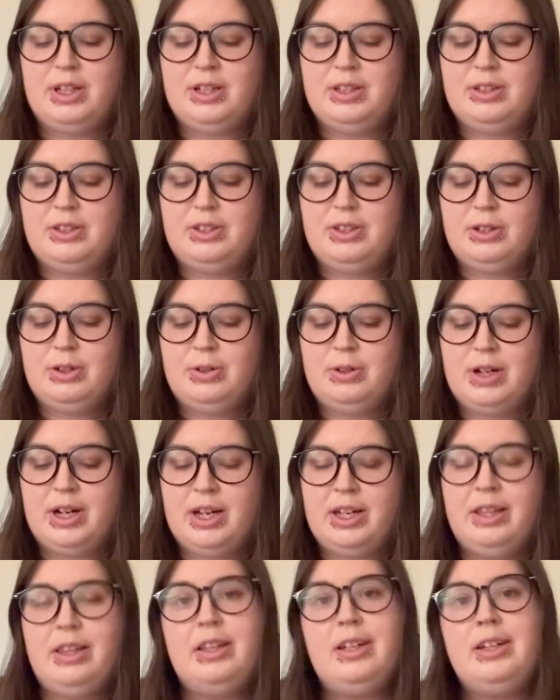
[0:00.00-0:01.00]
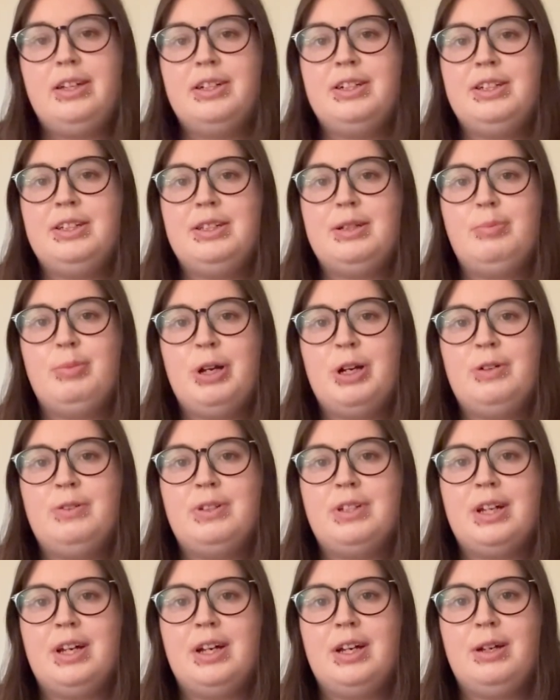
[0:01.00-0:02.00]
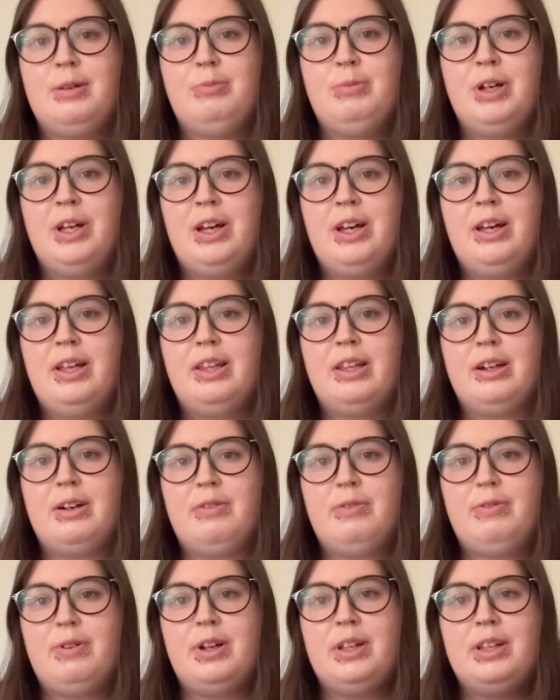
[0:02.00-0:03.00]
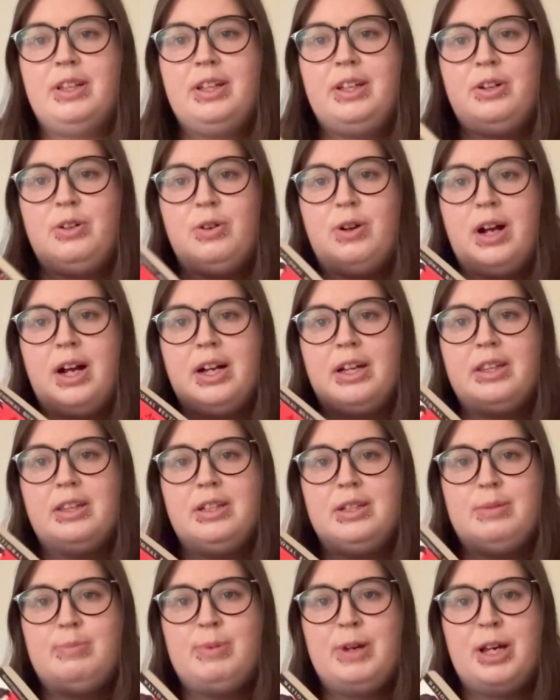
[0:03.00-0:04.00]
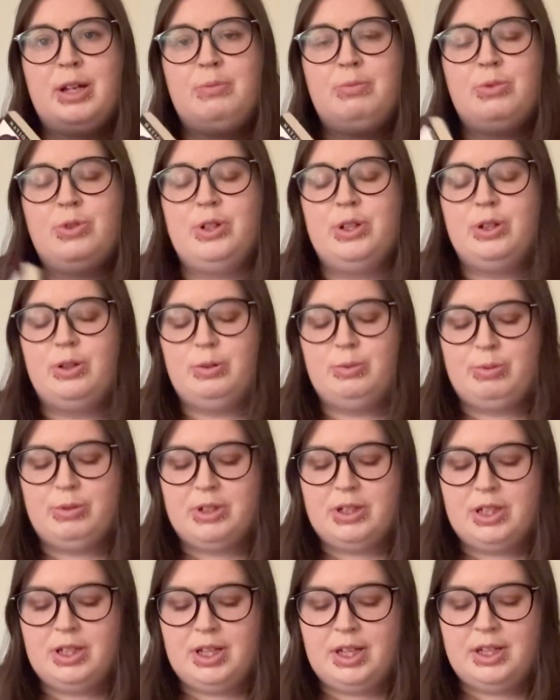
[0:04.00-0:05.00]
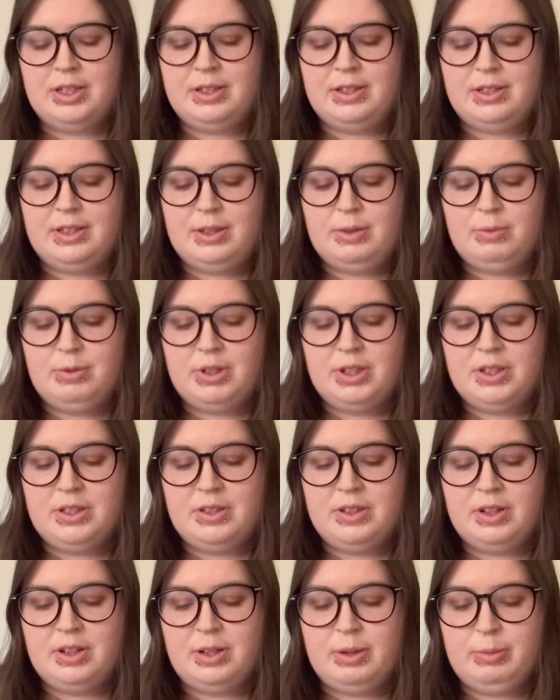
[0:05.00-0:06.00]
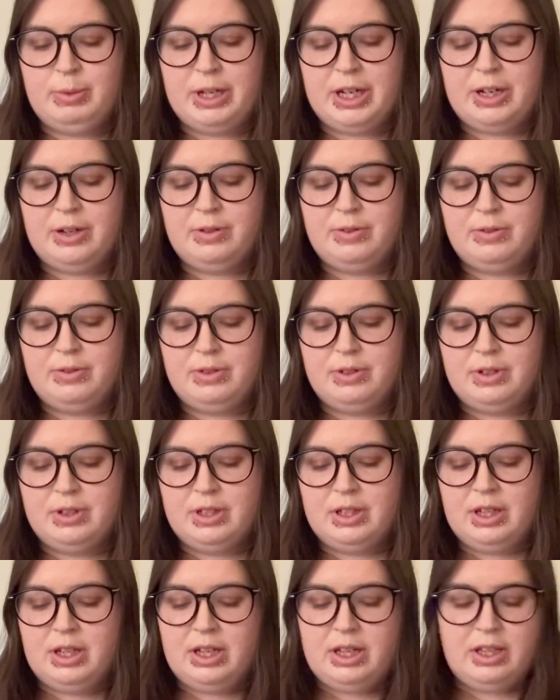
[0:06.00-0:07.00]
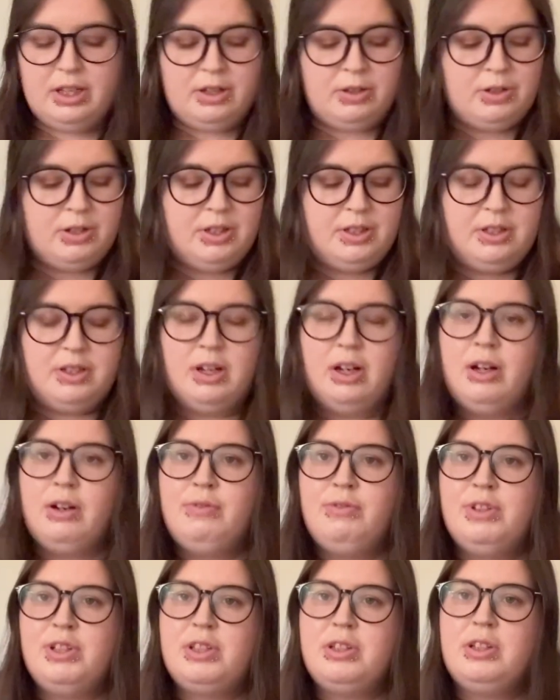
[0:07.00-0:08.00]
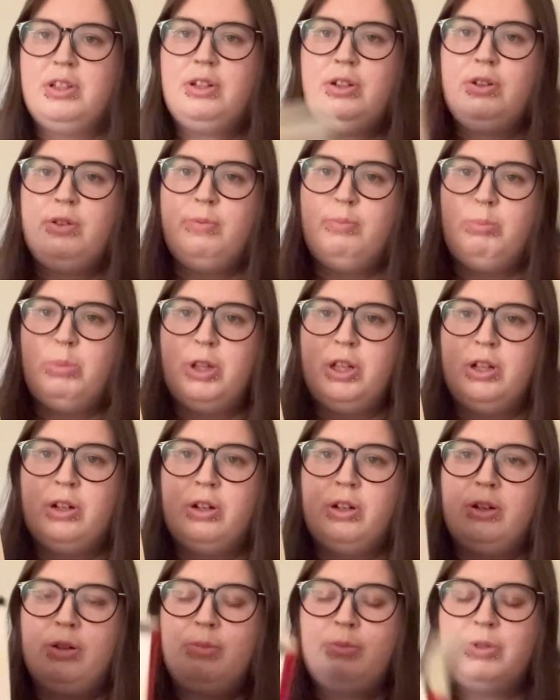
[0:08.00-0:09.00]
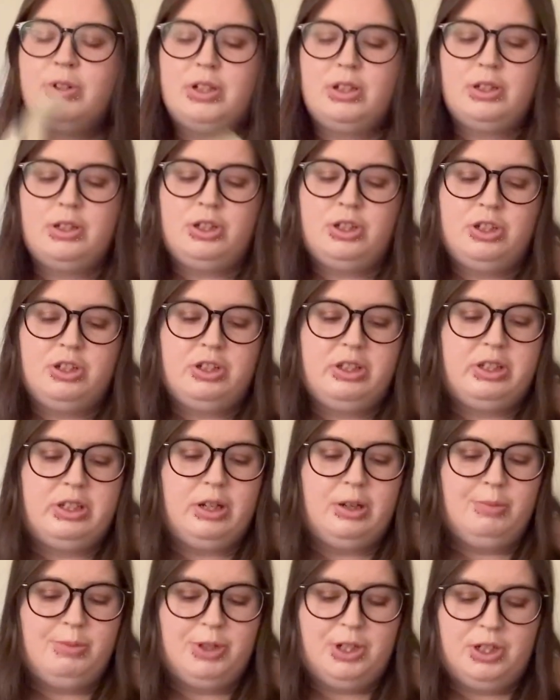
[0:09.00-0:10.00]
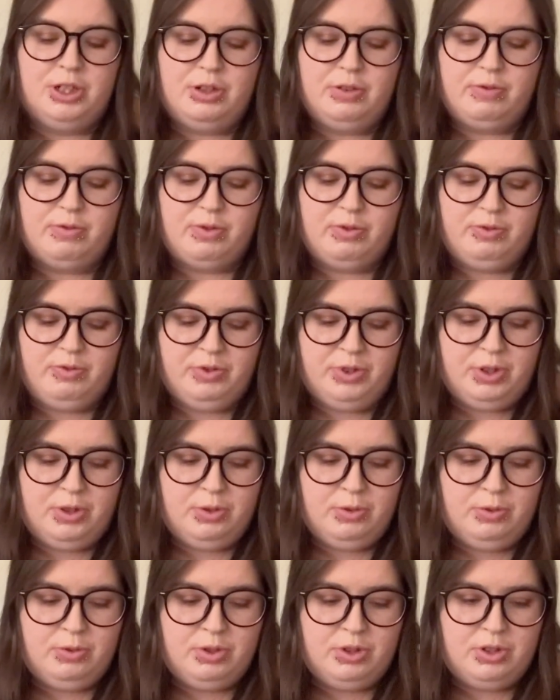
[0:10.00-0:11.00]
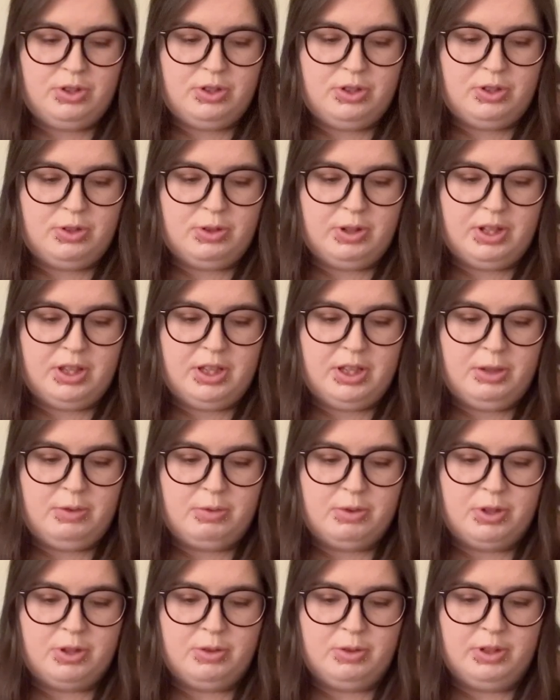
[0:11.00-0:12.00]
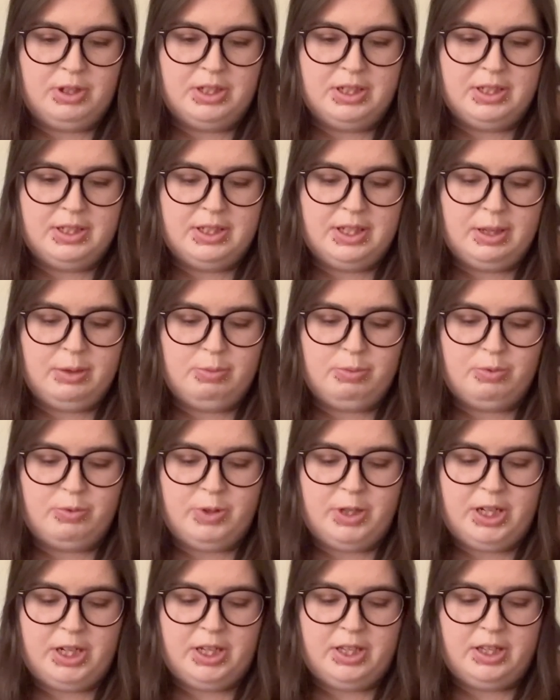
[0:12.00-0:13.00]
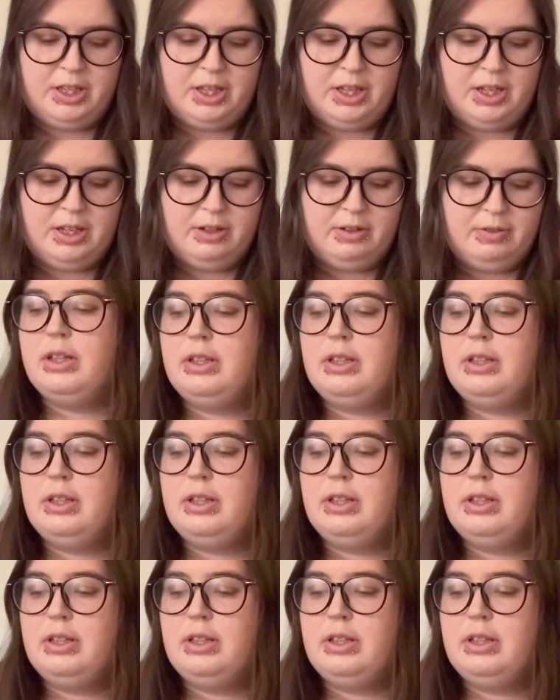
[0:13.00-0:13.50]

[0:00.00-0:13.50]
And so I think it is about time that I finally crack this bad boy open and see what it's all about. There is obviously no blurb, just a bunch of reviews, so I think we're going to skip reading that.